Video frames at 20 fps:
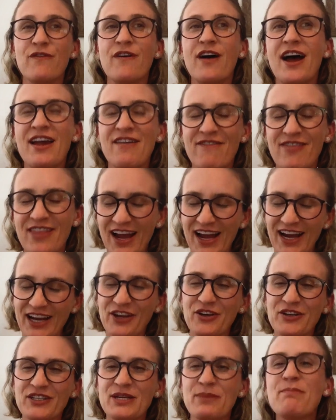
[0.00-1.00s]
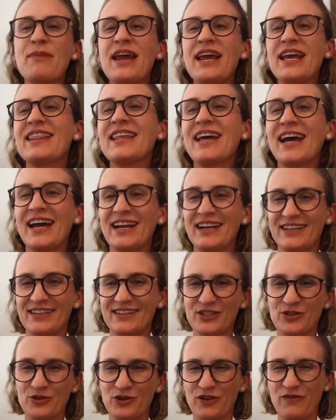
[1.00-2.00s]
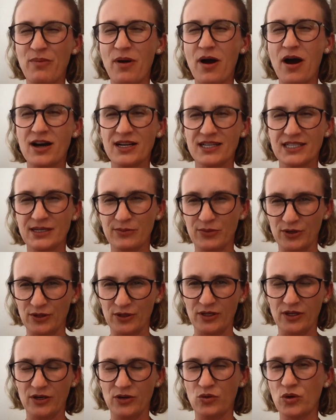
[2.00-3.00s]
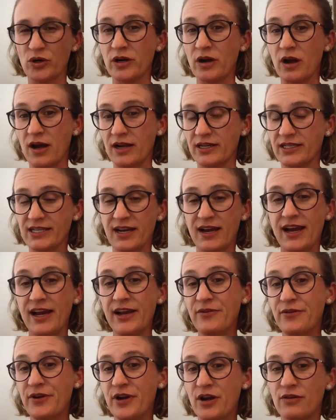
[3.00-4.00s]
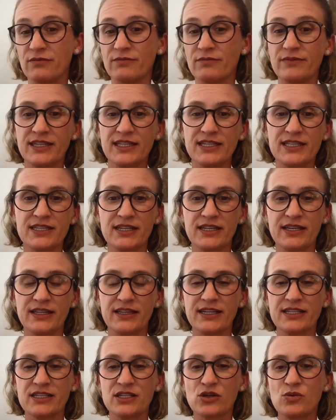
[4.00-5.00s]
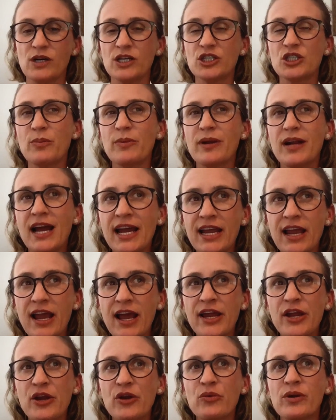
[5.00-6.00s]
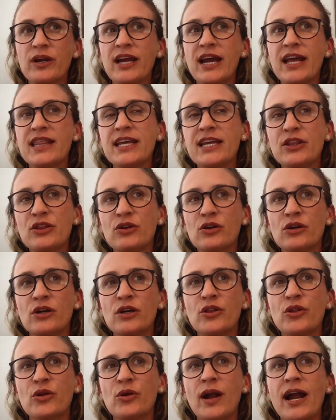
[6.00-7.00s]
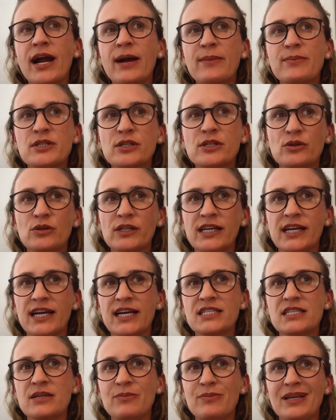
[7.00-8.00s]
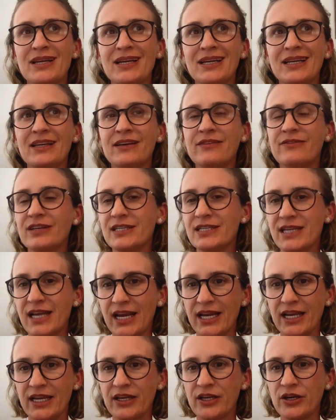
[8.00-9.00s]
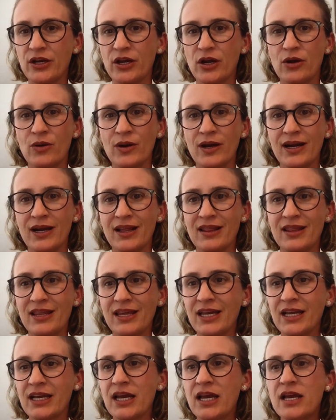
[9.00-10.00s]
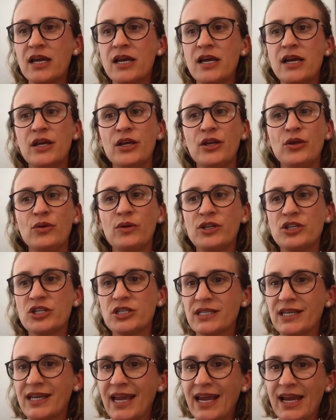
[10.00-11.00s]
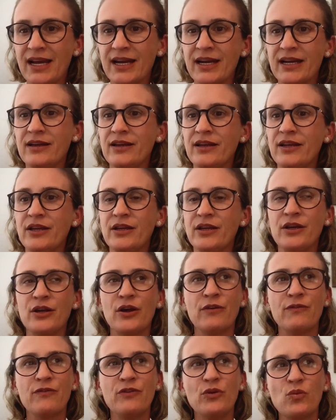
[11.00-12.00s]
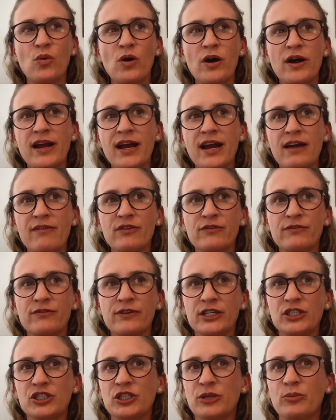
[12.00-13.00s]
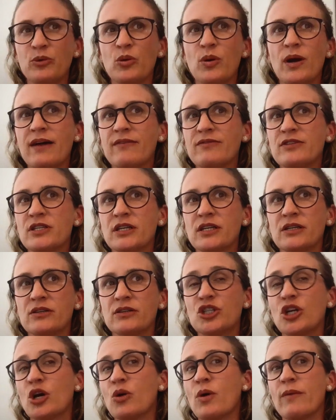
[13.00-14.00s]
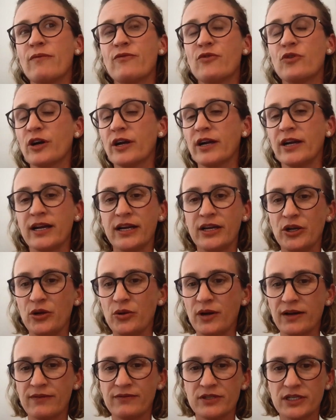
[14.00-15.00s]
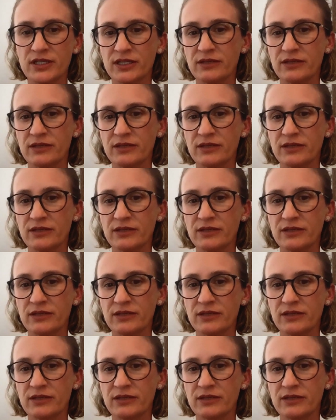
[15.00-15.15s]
survive that, to make that sort of possible or not? I don't know. That's a question, but I agree. I think there absolutely has to be a give and take, and I think you just can't, if you want to have a friendship, you have to show up for it and you have